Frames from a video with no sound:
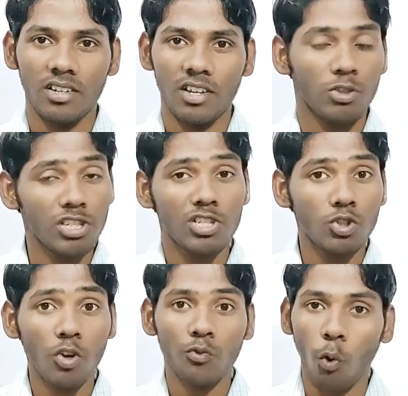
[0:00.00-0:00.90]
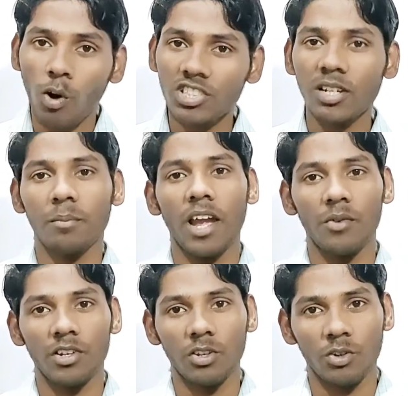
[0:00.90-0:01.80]
You're just not watching my
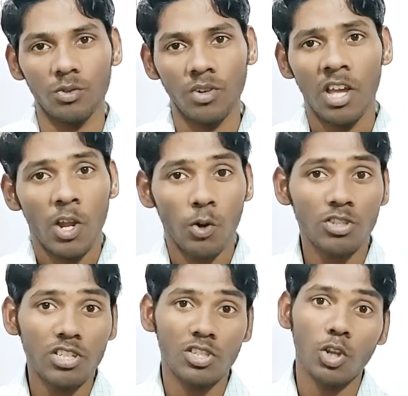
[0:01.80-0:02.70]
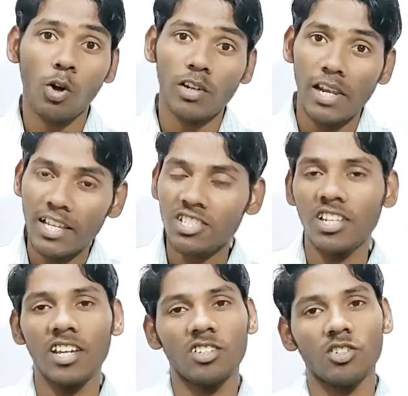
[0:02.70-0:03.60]
video, you're just not
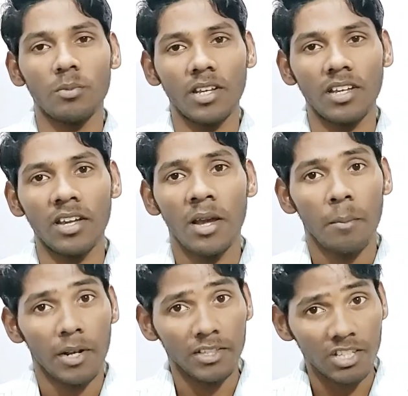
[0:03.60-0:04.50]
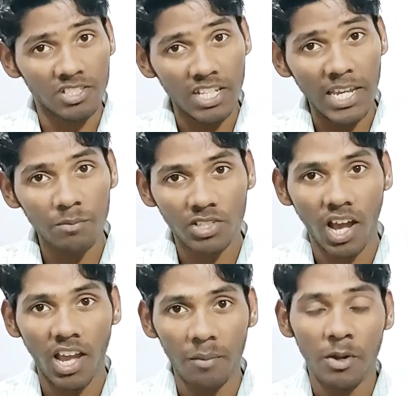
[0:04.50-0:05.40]
listening to me, but at the same
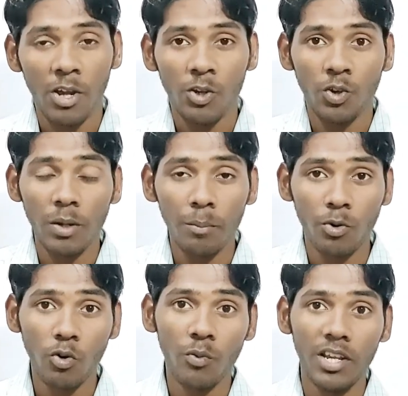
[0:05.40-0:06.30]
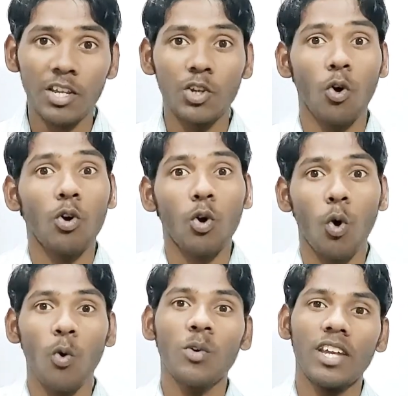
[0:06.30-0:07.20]
time, you're improving your
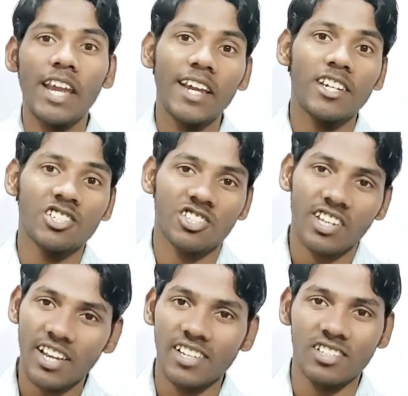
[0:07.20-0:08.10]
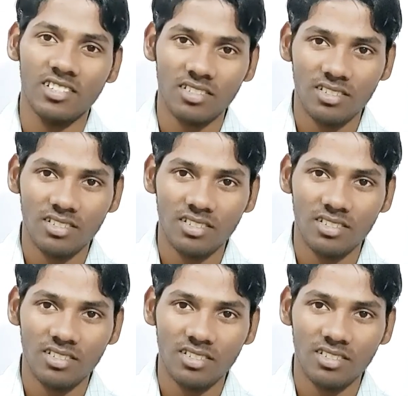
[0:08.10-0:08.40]
own English skills.